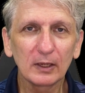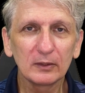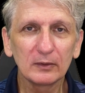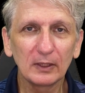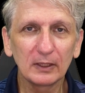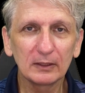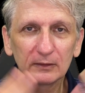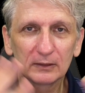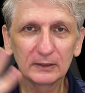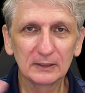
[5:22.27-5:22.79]

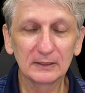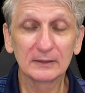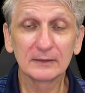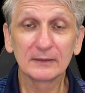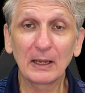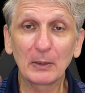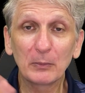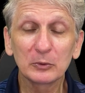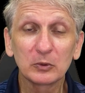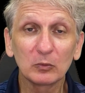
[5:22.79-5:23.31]
really great
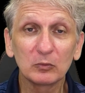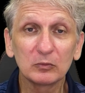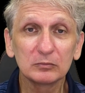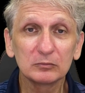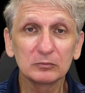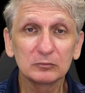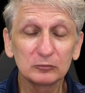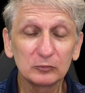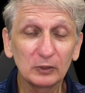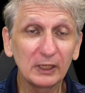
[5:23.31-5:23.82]
idea and that's
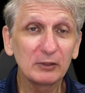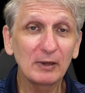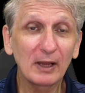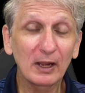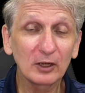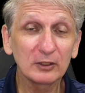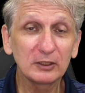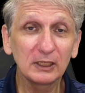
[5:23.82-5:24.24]
where they would